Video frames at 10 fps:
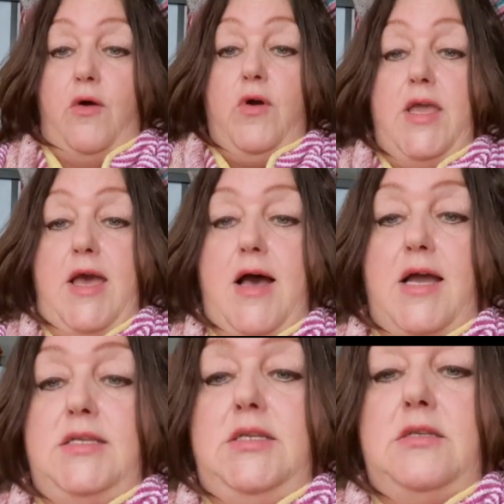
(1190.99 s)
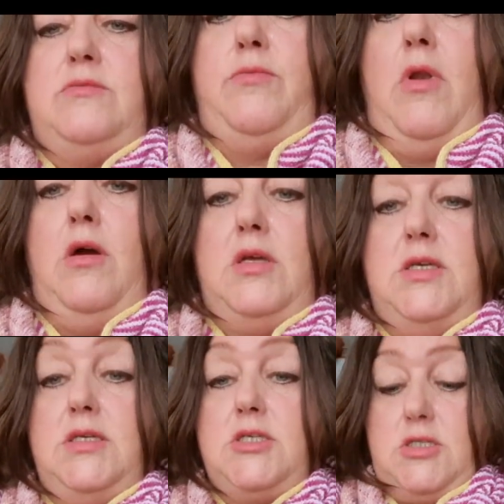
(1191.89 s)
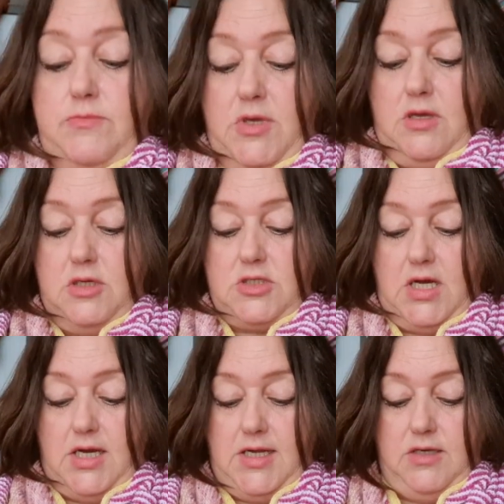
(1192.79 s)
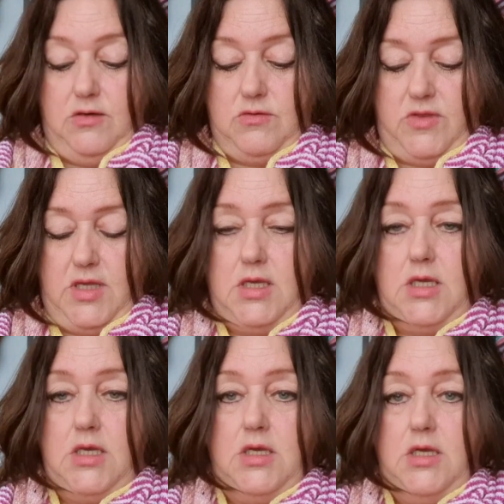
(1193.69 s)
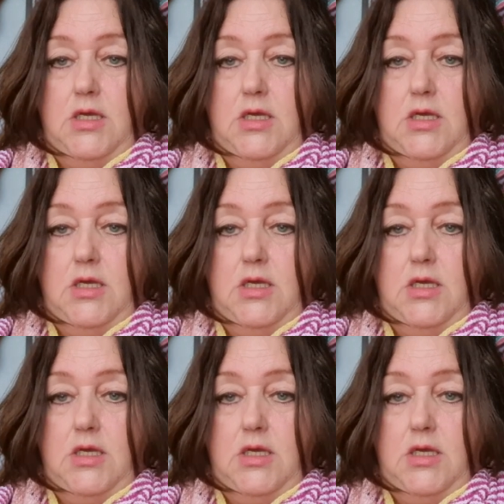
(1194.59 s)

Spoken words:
Oh yeah, I didn't block this because I don't think